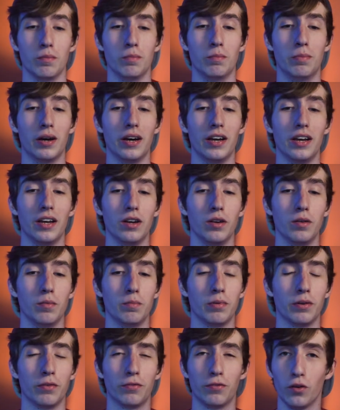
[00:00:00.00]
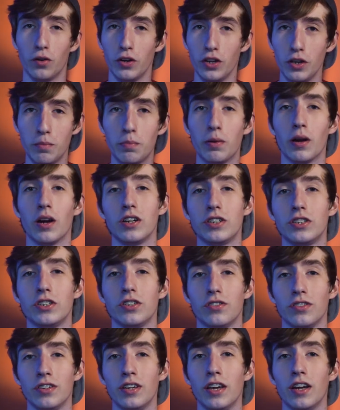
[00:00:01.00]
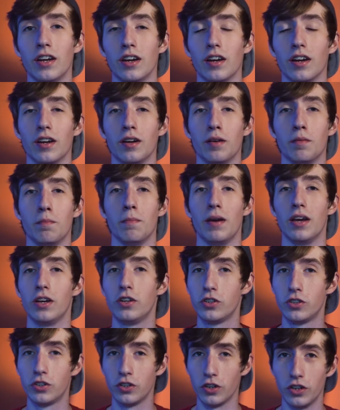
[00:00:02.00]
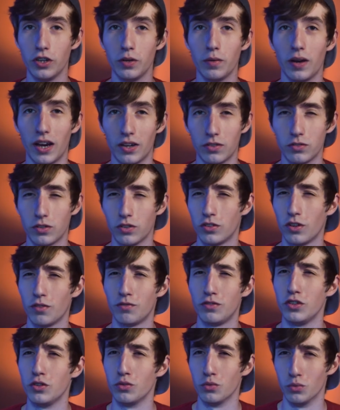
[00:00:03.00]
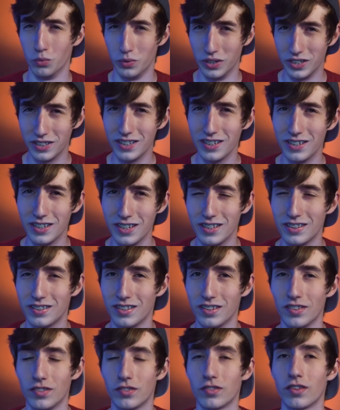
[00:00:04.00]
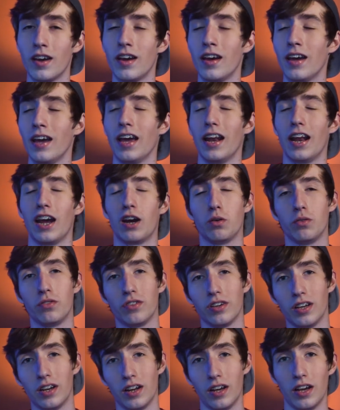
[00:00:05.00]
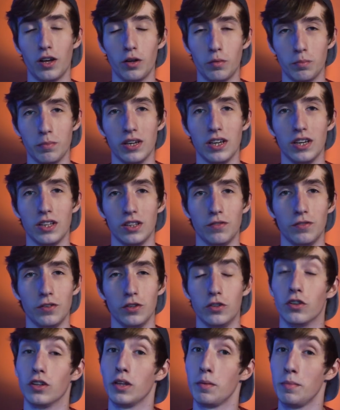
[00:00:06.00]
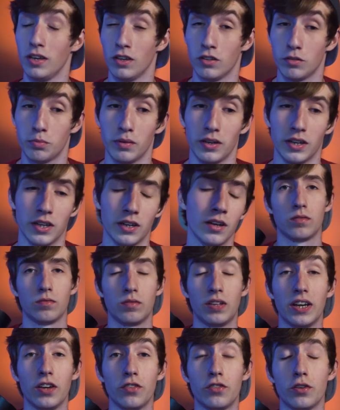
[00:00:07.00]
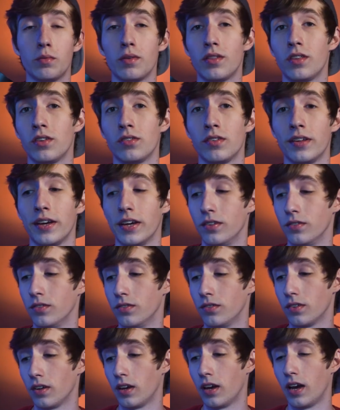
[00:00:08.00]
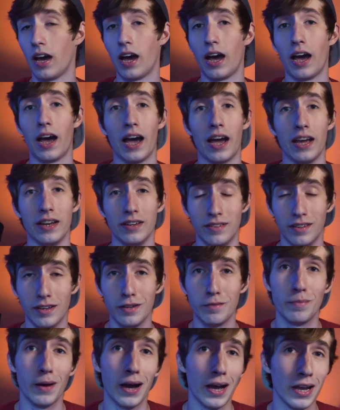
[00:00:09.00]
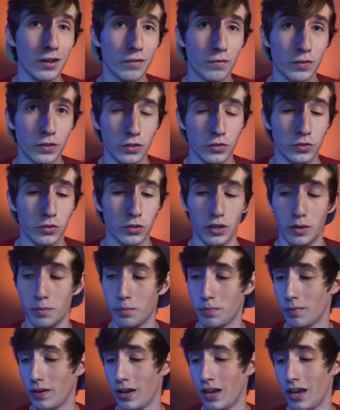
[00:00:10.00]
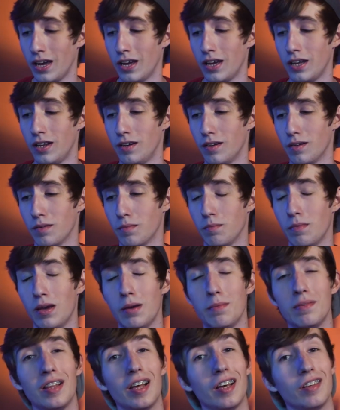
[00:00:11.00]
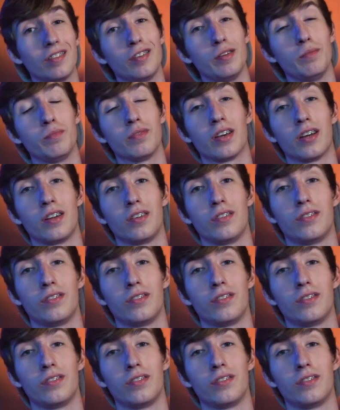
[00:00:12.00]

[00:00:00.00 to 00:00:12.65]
but before you purchase gear, make sure you ask yourself, do you really need this, and how is it going to help me in the future? Let me explain. Like I said with this lens, I did buy it for the trip, and maybe that seems kind of